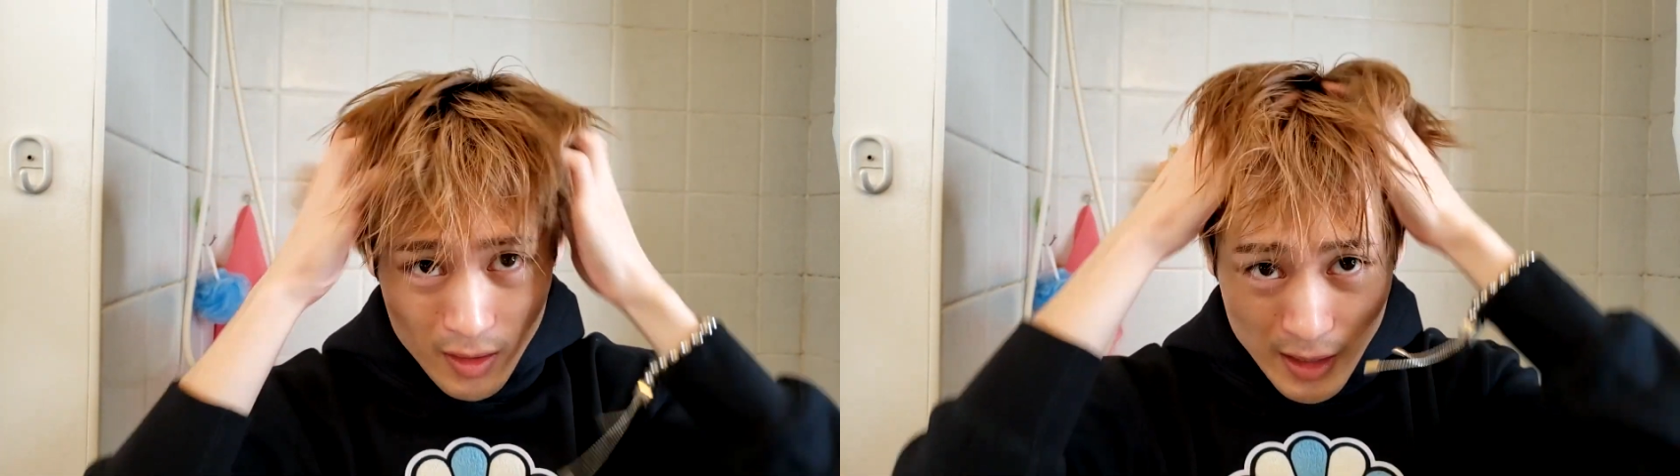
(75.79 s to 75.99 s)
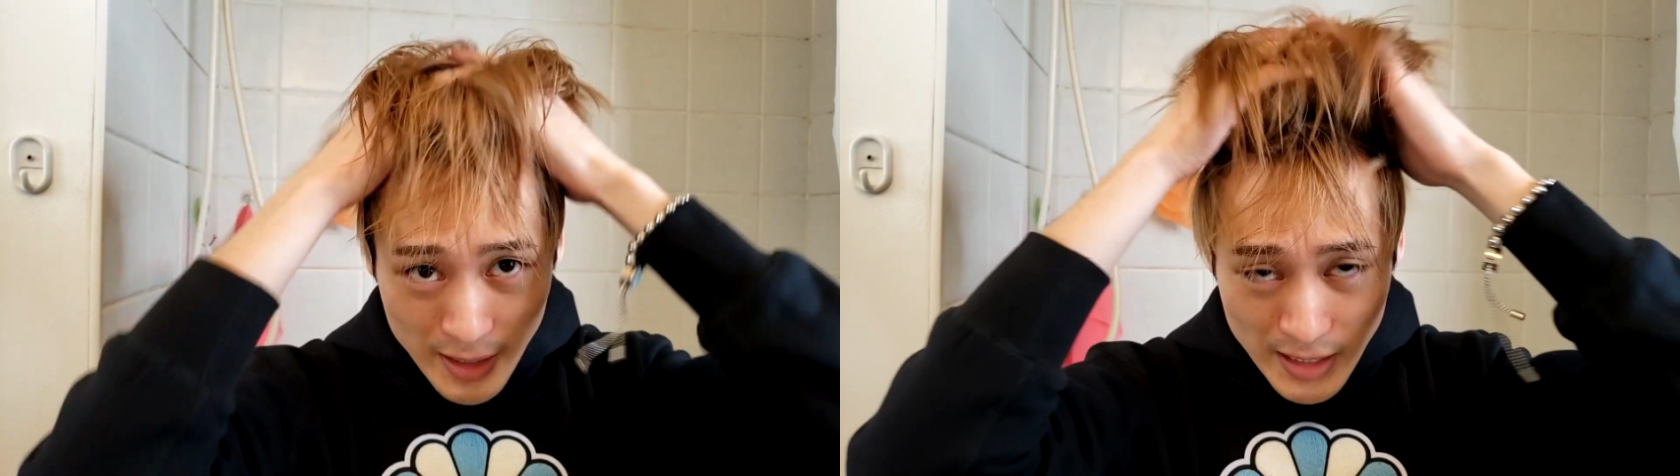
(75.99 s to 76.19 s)

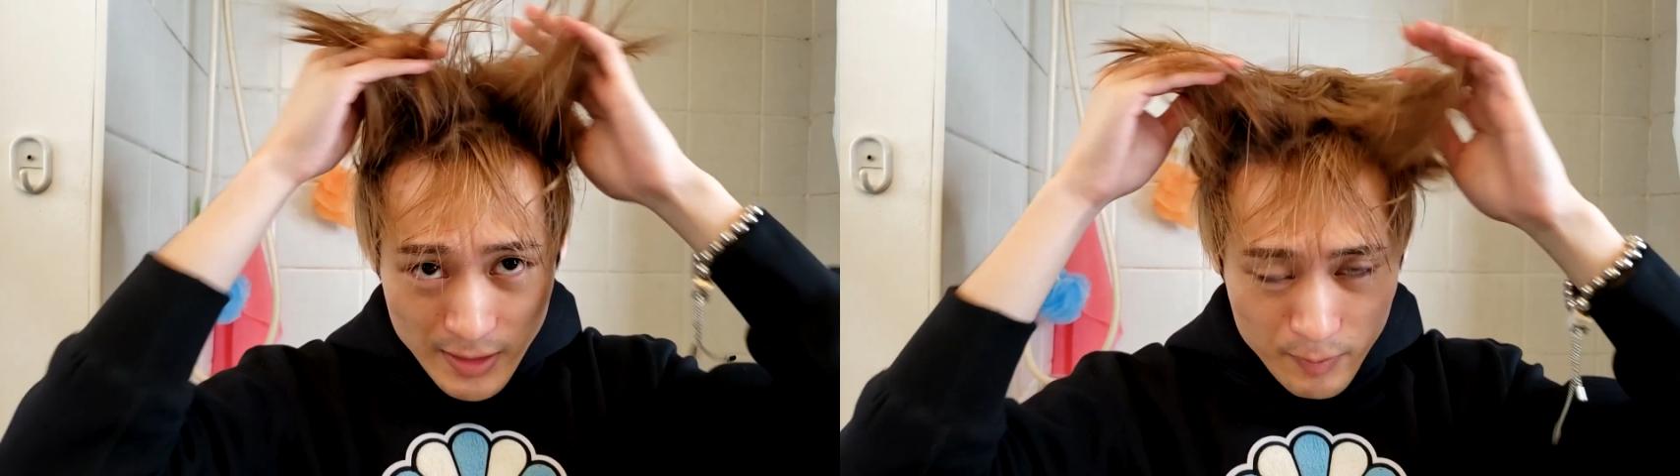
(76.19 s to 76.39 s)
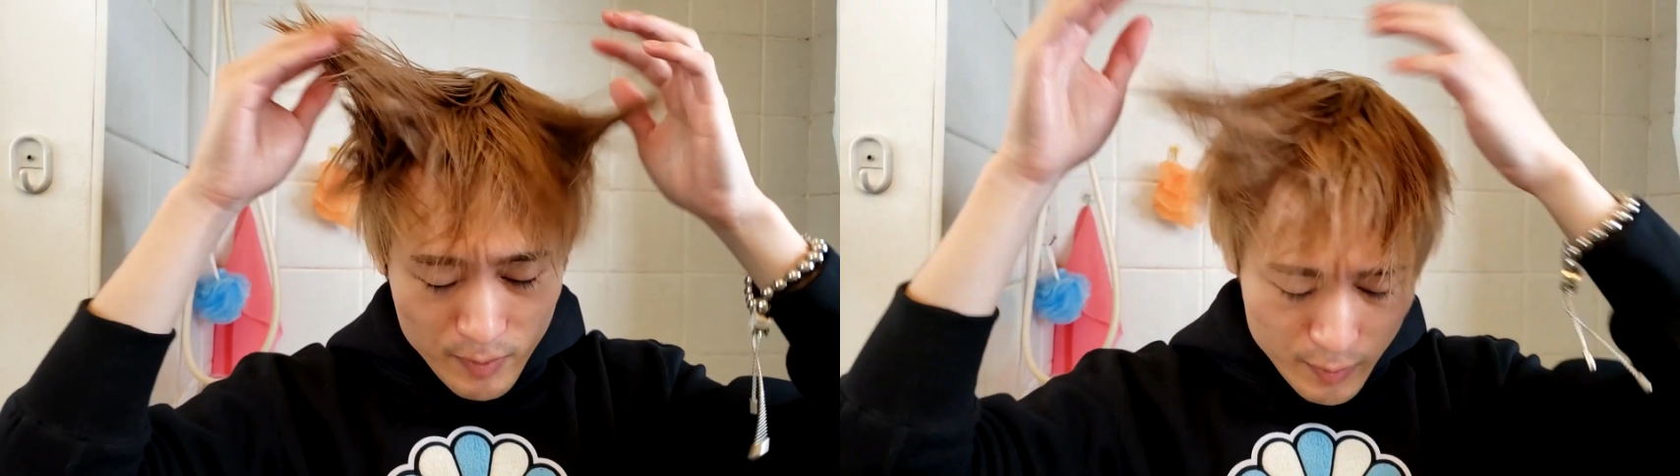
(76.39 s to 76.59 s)

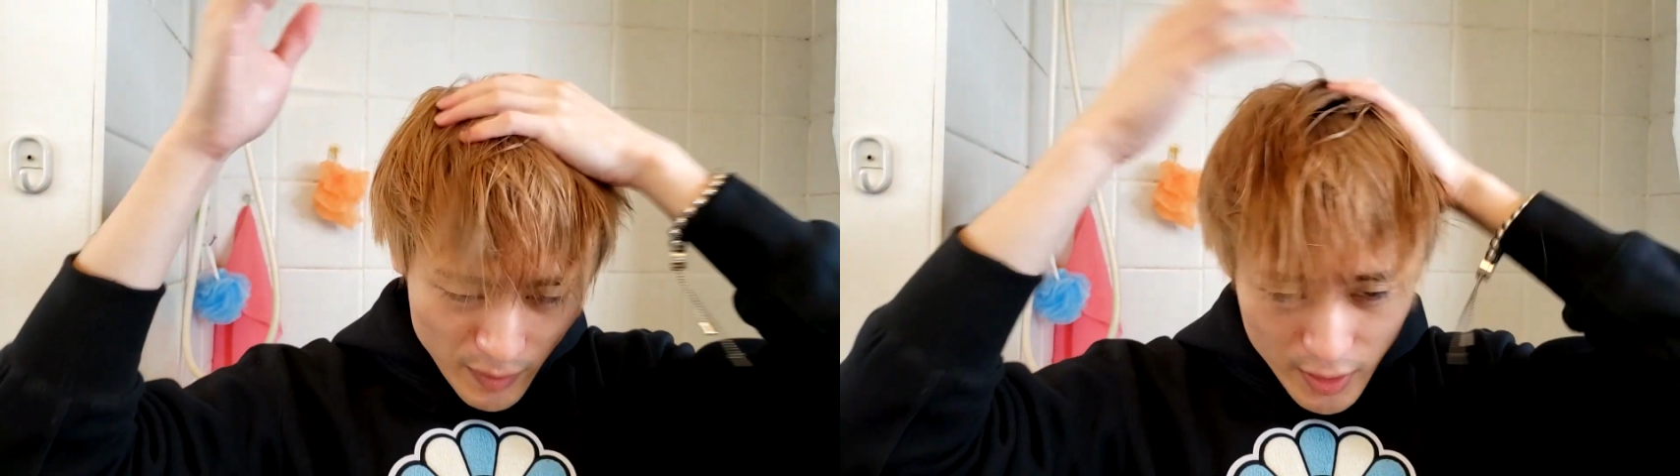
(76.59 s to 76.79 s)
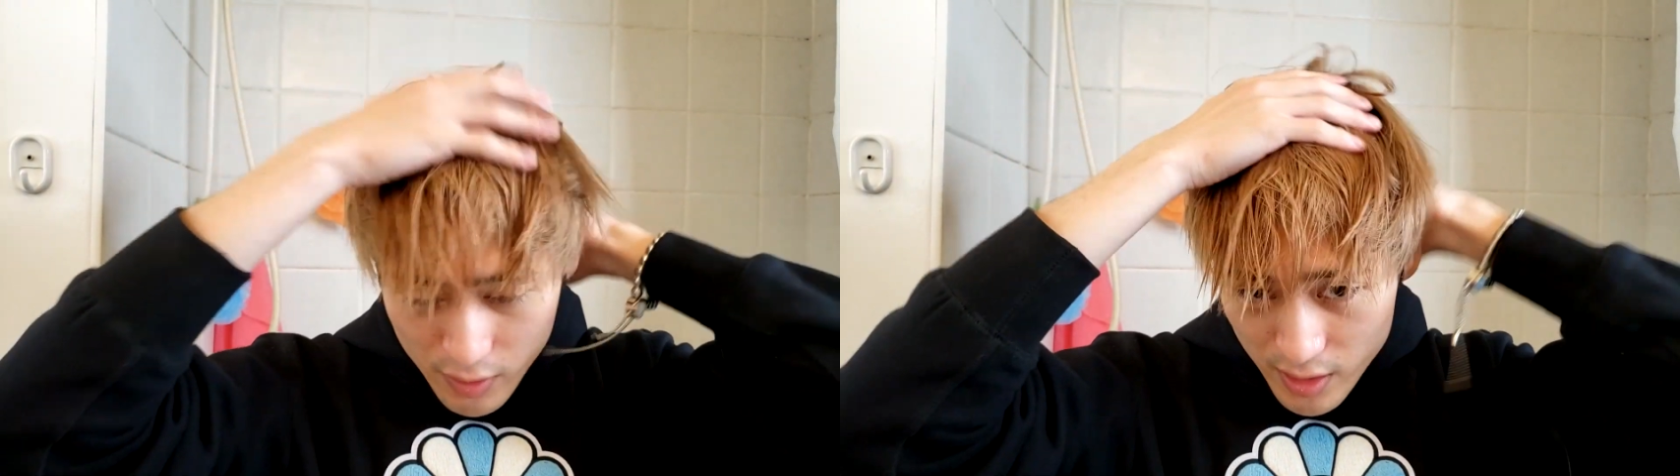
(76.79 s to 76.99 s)
And by
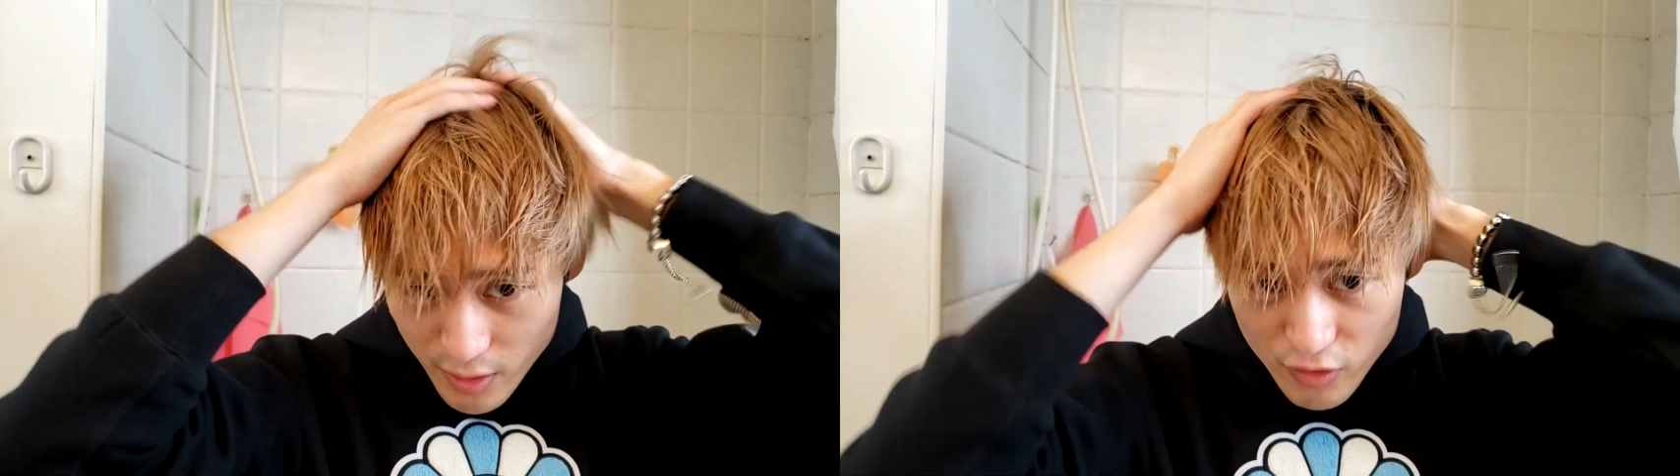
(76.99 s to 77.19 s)
using the